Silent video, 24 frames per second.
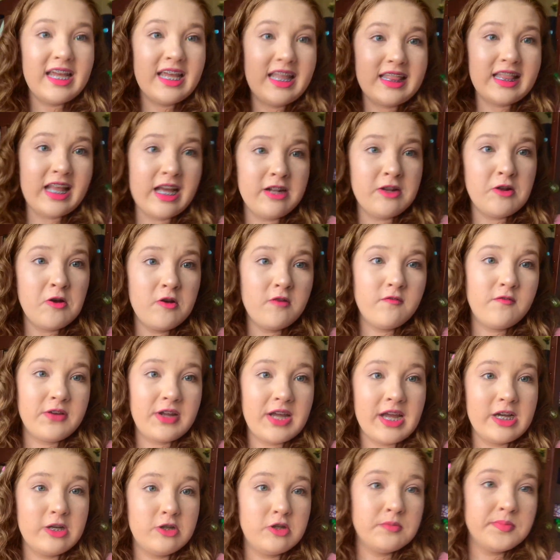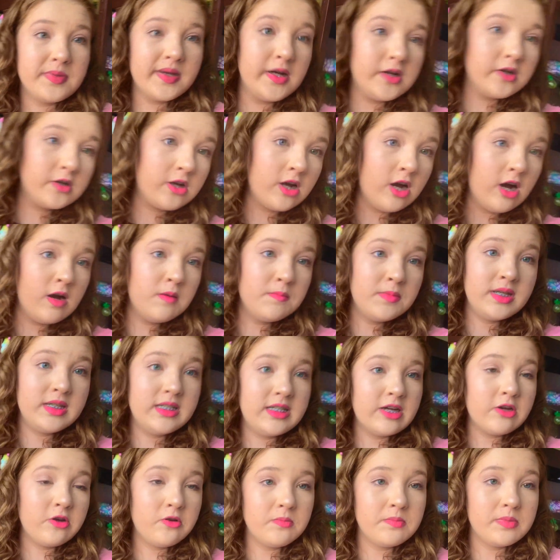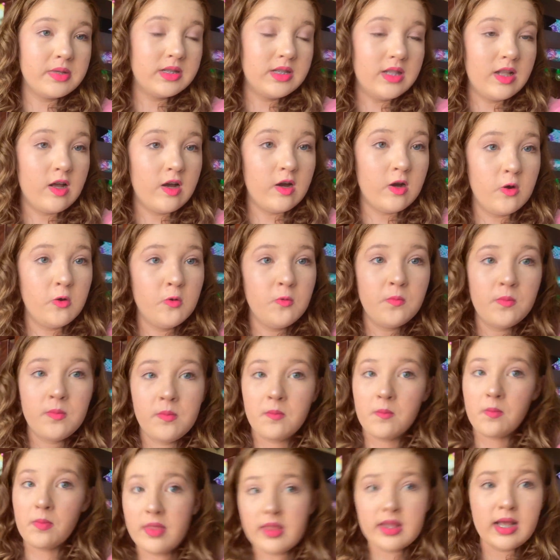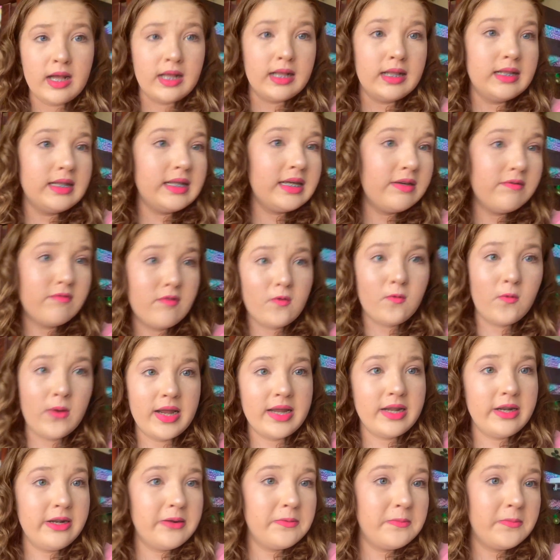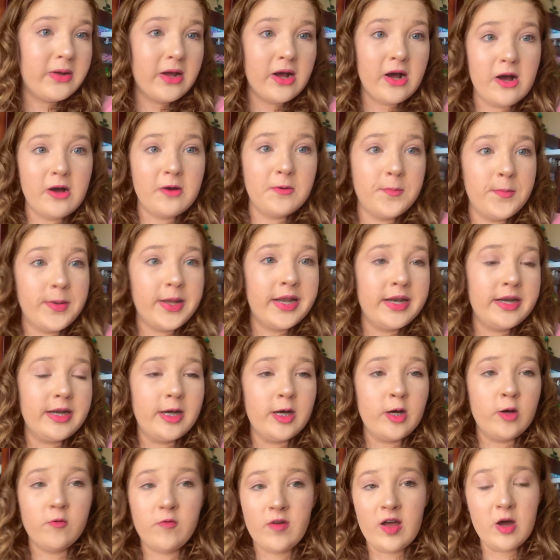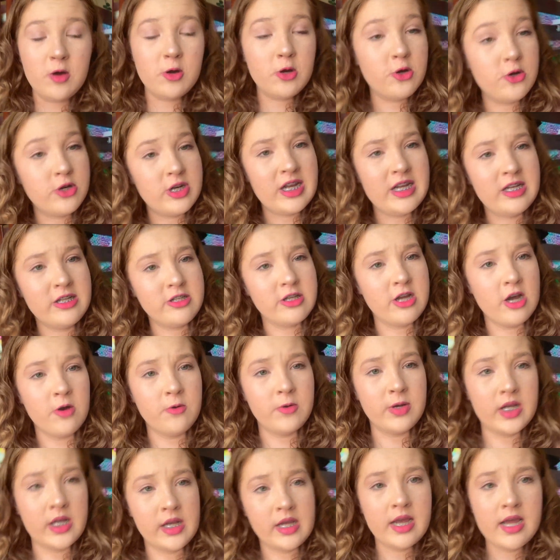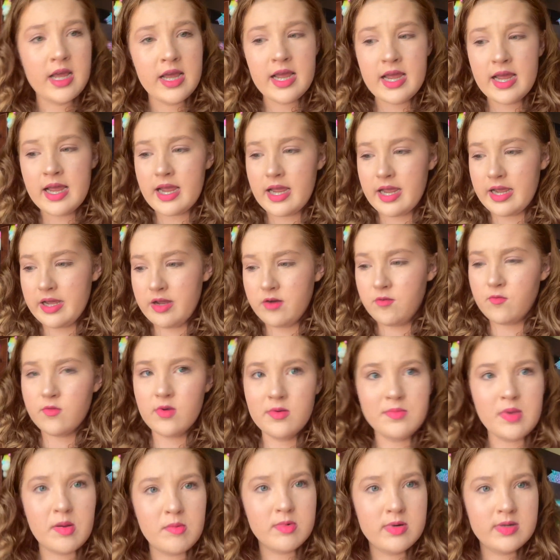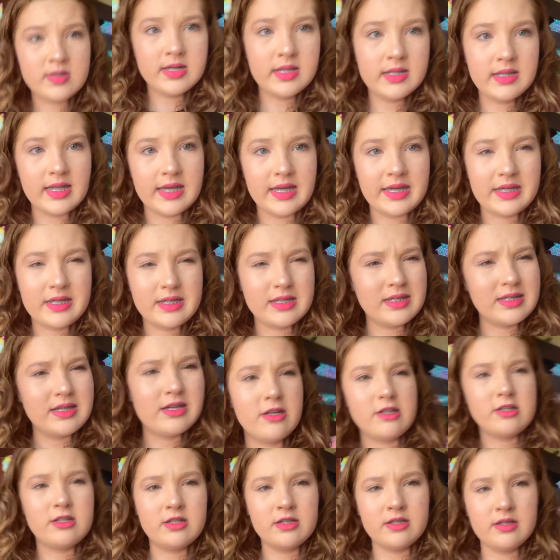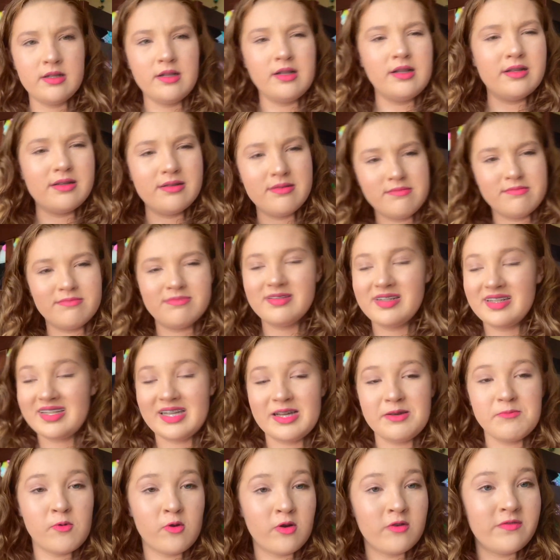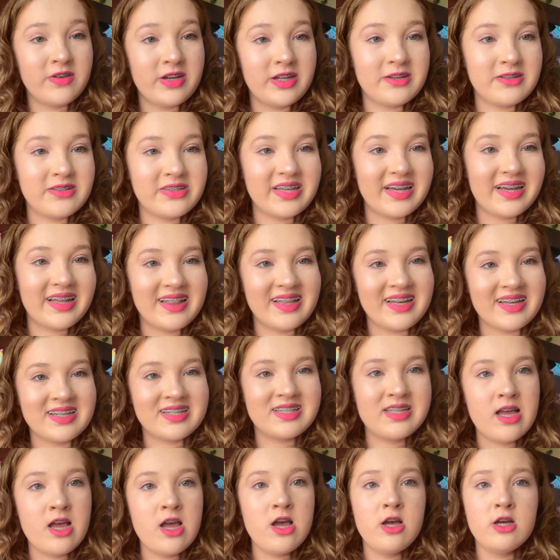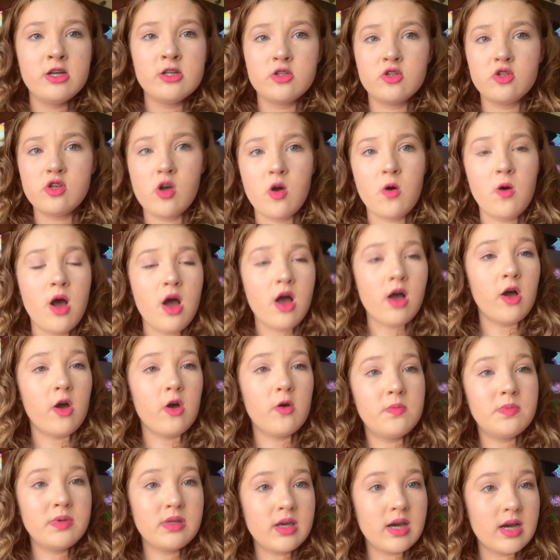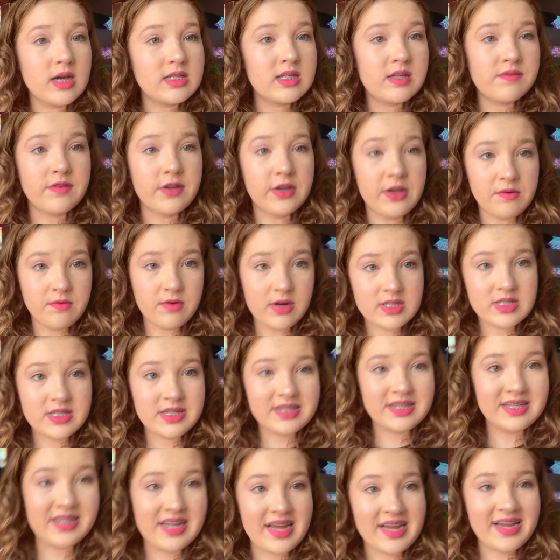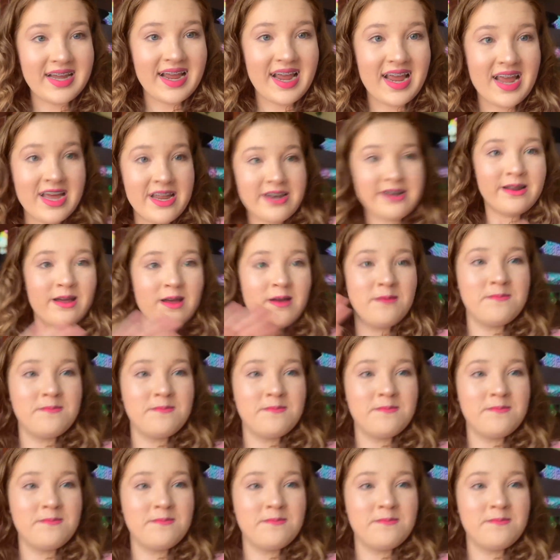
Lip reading: hit that notification bell, comment down below, leave a random comment of how your day's going, and remember to see more videos like this. So, hope you guys have a good rest of the day, and